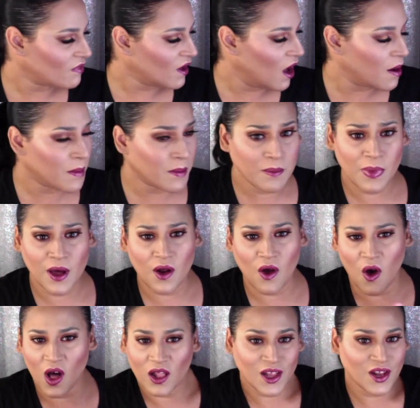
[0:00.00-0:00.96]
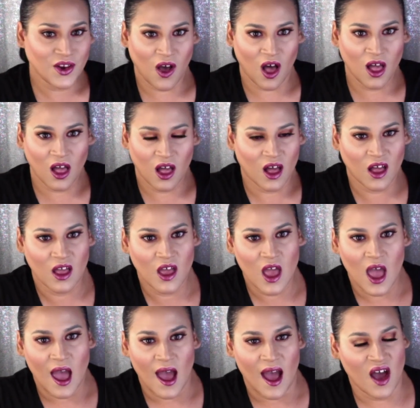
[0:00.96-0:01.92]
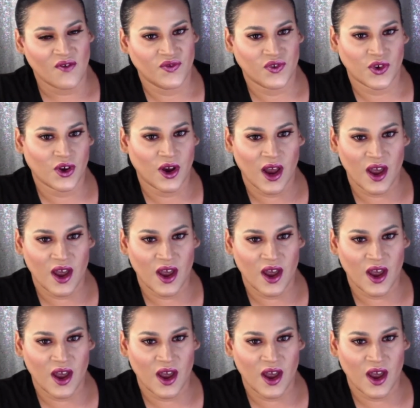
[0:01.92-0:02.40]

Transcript: But all in all, after